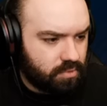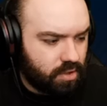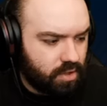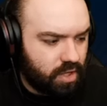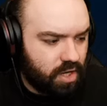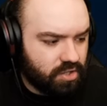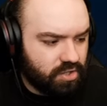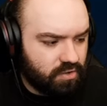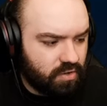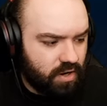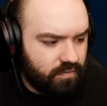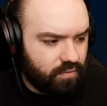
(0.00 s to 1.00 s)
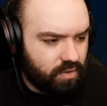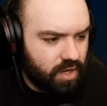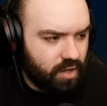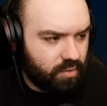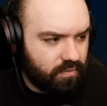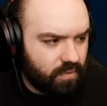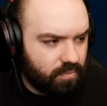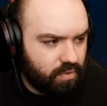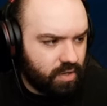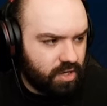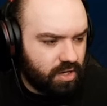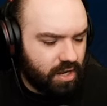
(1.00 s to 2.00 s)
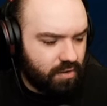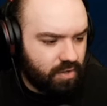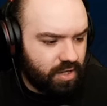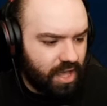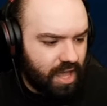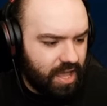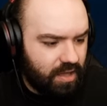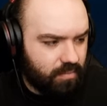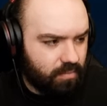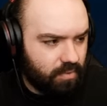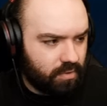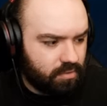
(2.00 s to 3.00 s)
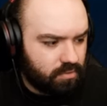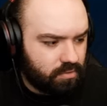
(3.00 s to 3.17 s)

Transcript: got a hunting rifle now. We've upgraded our game.